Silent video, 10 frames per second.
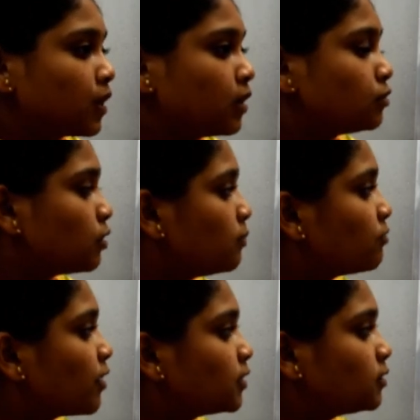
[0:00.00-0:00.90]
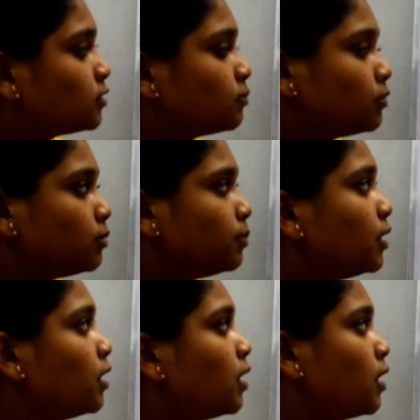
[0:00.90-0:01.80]
So lymphatic system will be
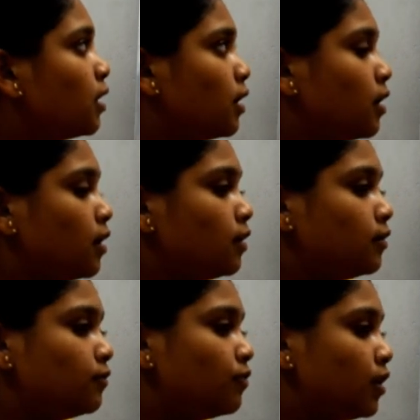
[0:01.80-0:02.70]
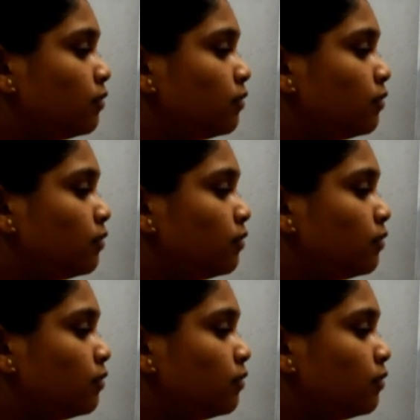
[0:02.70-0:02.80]
in